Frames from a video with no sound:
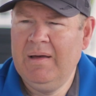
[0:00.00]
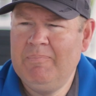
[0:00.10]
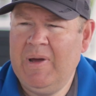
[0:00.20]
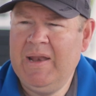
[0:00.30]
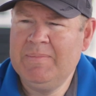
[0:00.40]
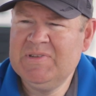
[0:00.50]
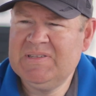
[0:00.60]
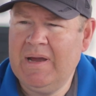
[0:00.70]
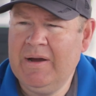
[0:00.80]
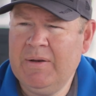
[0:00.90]
My name is
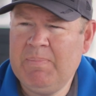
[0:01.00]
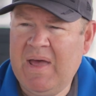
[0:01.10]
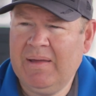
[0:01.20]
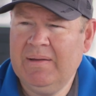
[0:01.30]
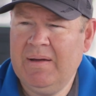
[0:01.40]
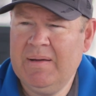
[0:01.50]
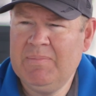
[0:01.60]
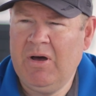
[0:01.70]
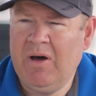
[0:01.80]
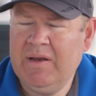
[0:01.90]
Aaron Beck and I'm
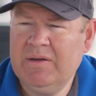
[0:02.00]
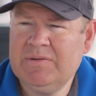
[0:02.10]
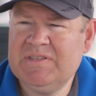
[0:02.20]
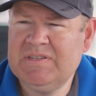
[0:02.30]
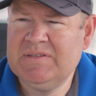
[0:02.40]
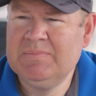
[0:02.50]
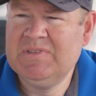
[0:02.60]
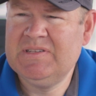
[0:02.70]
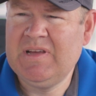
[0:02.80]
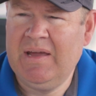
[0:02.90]
the audio system
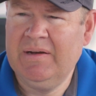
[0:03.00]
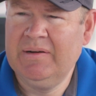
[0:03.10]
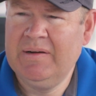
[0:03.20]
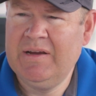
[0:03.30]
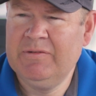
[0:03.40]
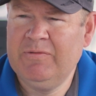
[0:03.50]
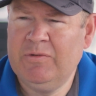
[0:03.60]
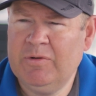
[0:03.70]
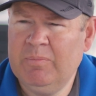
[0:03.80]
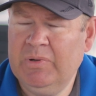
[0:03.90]
designer here
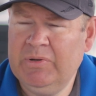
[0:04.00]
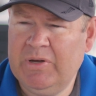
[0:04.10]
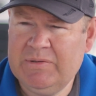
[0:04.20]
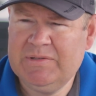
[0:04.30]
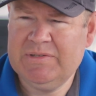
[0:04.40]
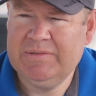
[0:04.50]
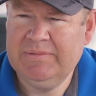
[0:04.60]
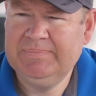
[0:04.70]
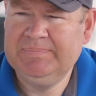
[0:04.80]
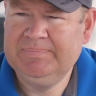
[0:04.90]
for Bluecoats.
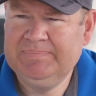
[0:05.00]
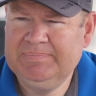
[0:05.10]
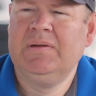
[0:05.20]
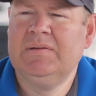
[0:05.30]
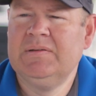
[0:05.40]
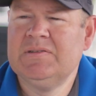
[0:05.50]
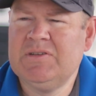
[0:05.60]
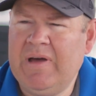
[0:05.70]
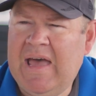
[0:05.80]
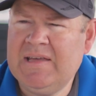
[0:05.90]

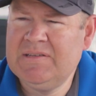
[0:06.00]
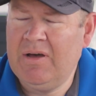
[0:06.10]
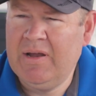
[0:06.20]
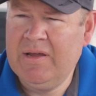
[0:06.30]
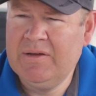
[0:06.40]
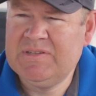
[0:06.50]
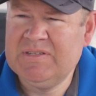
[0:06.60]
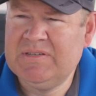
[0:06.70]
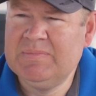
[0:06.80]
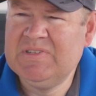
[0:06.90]
So as the audio
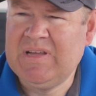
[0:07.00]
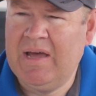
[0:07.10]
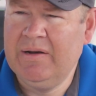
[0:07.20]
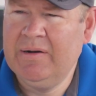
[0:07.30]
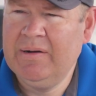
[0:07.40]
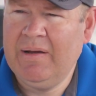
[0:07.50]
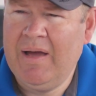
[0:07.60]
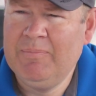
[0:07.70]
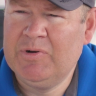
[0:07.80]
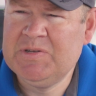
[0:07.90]
system designer,
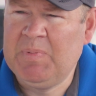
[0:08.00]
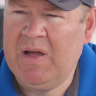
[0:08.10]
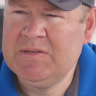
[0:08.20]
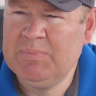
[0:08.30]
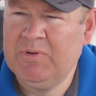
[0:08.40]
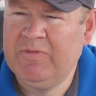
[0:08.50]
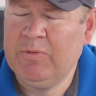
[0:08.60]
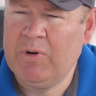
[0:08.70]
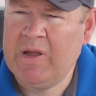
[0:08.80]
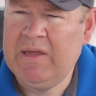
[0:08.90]
I'm responsible
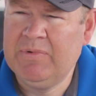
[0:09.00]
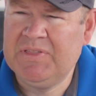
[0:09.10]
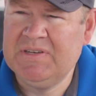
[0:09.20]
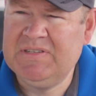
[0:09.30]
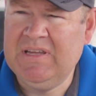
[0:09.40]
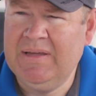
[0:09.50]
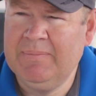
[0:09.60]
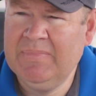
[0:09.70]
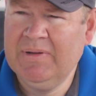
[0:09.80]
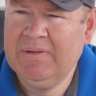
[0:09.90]
for working with the
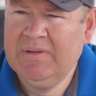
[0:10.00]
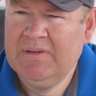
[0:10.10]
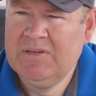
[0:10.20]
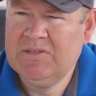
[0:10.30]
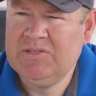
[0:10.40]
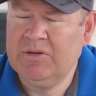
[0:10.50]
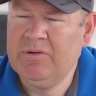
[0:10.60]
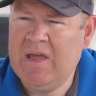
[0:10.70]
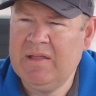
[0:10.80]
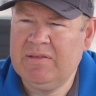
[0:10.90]
team to
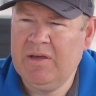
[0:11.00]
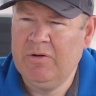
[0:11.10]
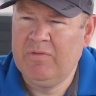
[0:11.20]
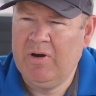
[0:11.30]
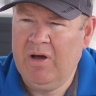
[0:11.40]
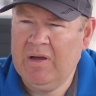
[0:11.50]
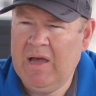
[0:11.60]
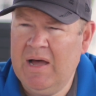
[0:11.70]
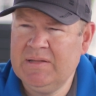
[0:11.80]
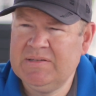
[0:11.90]
create the overall
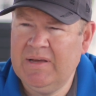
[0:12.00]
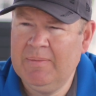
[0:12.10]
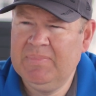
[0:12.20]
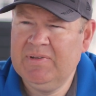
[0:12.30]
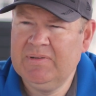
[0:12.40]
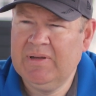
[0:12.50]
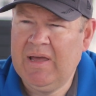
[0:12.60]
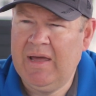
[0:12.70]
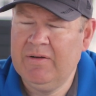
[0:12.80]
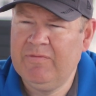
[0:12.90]
concept
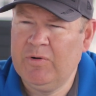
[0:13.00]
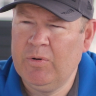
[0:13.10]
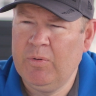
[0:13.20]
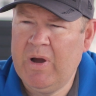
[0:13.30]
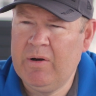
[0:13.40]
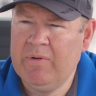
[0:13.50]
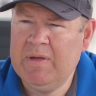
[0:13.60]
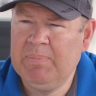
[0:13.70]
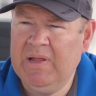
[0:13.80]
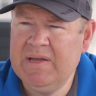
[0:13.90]
kind of for where we
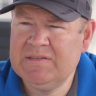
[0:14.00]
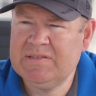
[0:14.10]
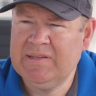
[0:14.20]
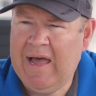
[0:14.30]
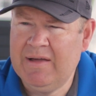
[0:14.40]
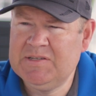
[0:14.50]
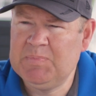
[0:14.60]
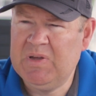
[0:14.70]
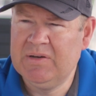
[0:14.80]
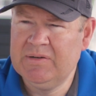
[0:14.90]
place
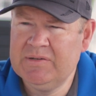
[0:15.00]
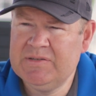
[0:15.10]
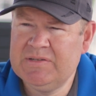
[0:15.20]
loudspeakers,